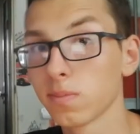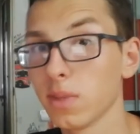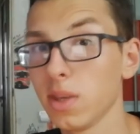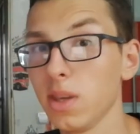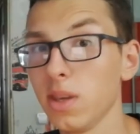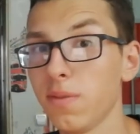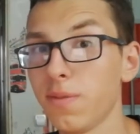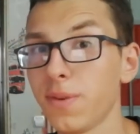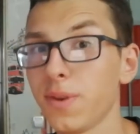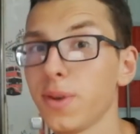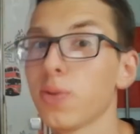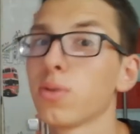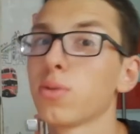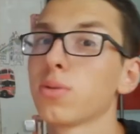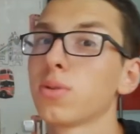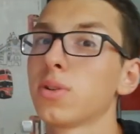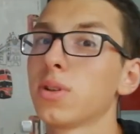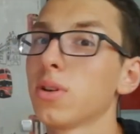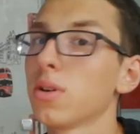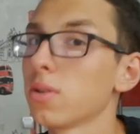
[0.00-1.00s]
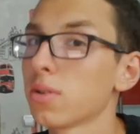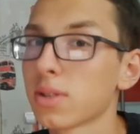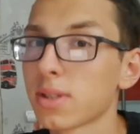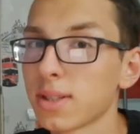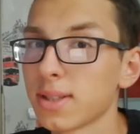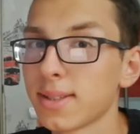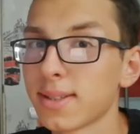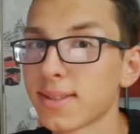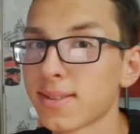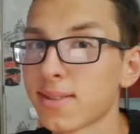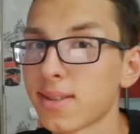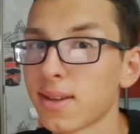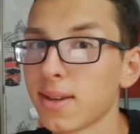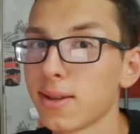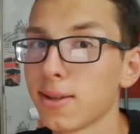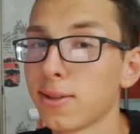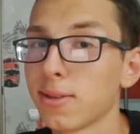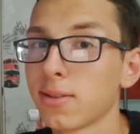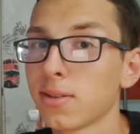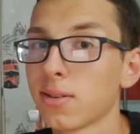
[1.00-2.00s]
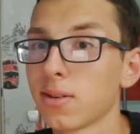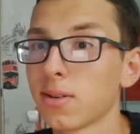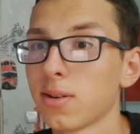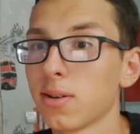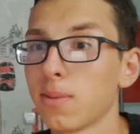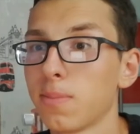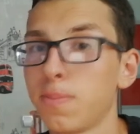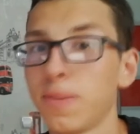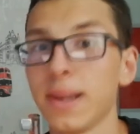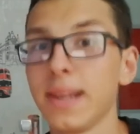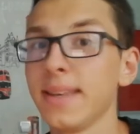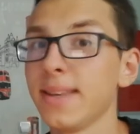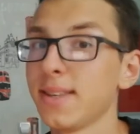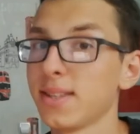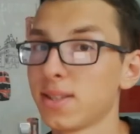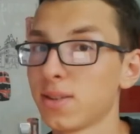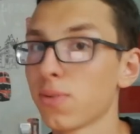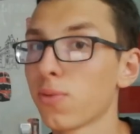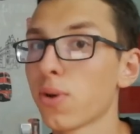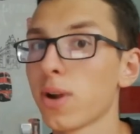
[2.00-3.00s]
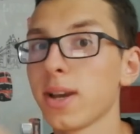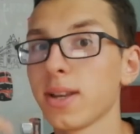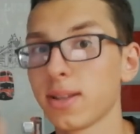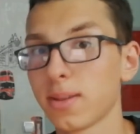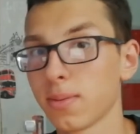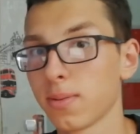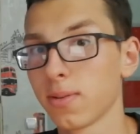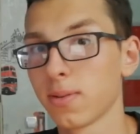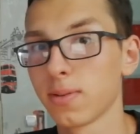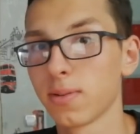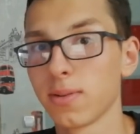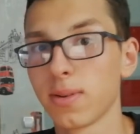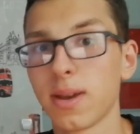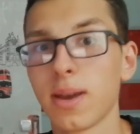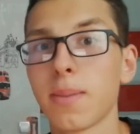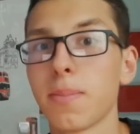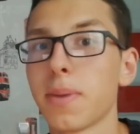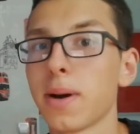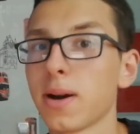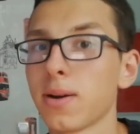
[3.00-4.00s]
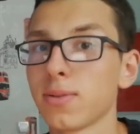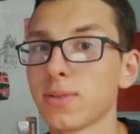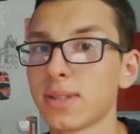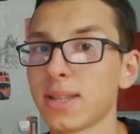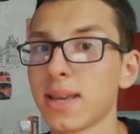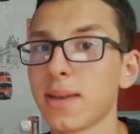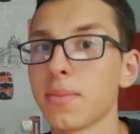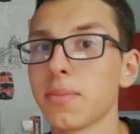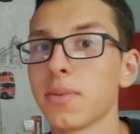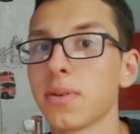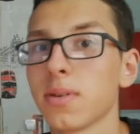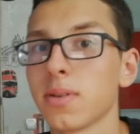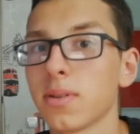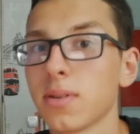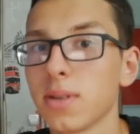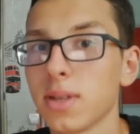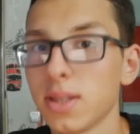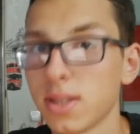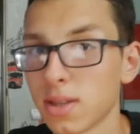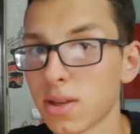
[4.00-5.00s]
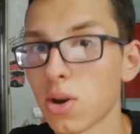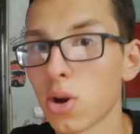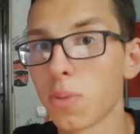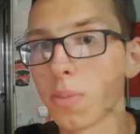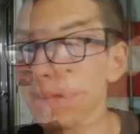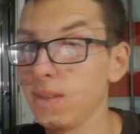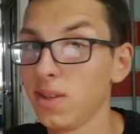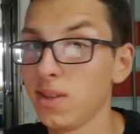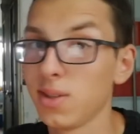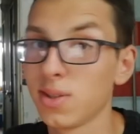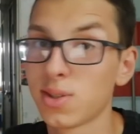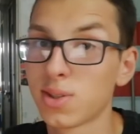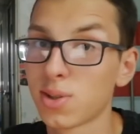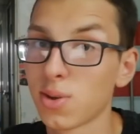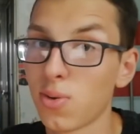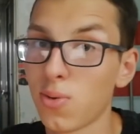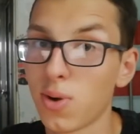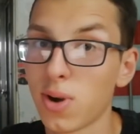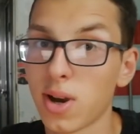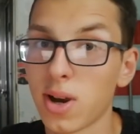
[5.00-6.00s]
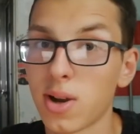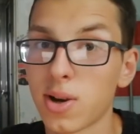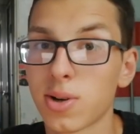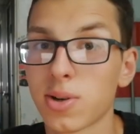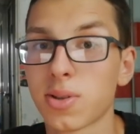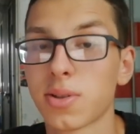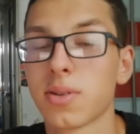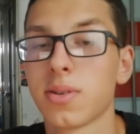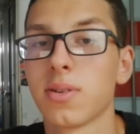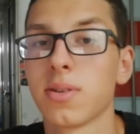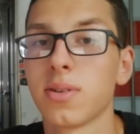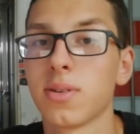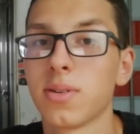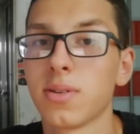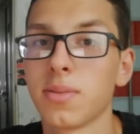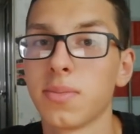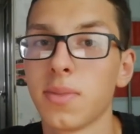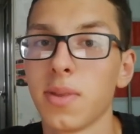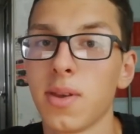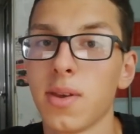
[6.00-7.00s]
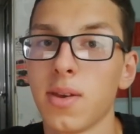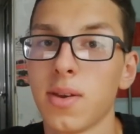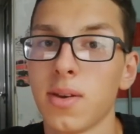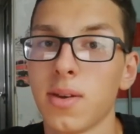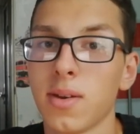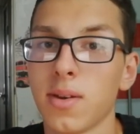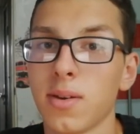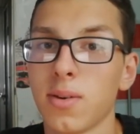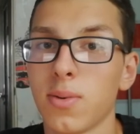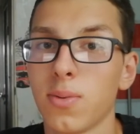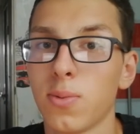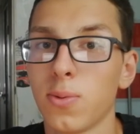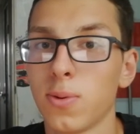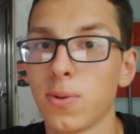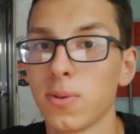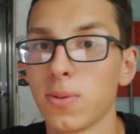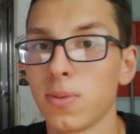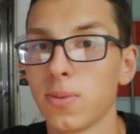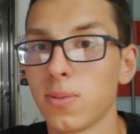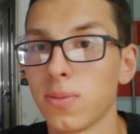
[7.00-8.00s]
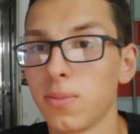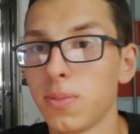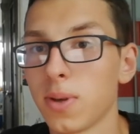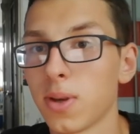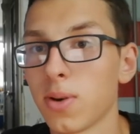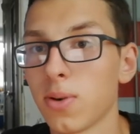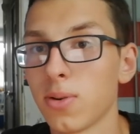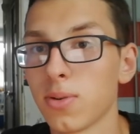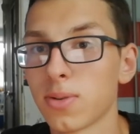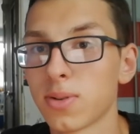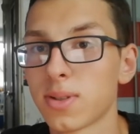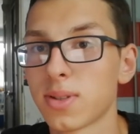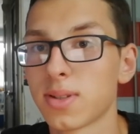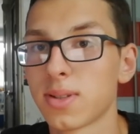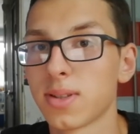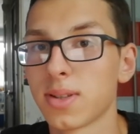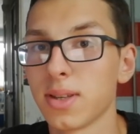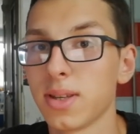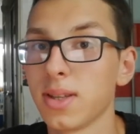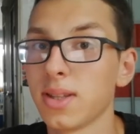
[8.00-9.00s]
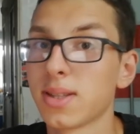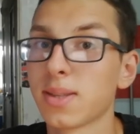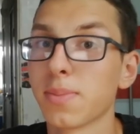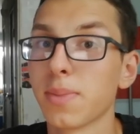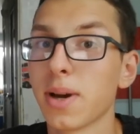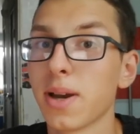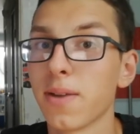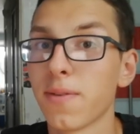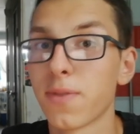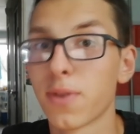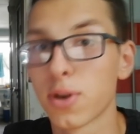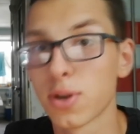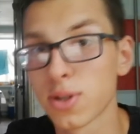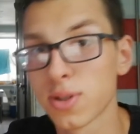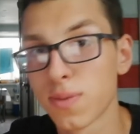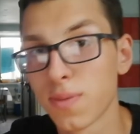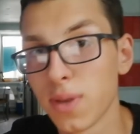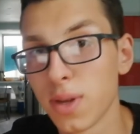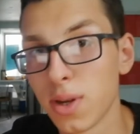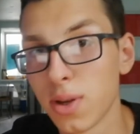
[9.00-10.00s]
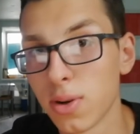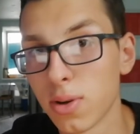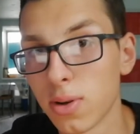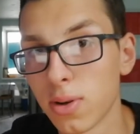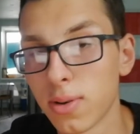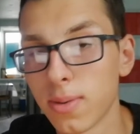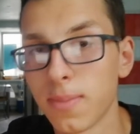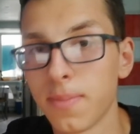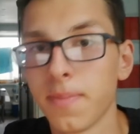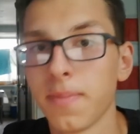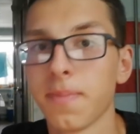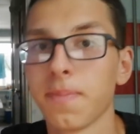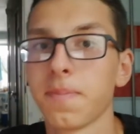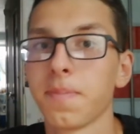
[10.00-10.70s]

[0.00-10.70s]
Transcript: If you don't understand, uh, please write uh, about them uh, in the comment. It's so hard uh, because it's my first video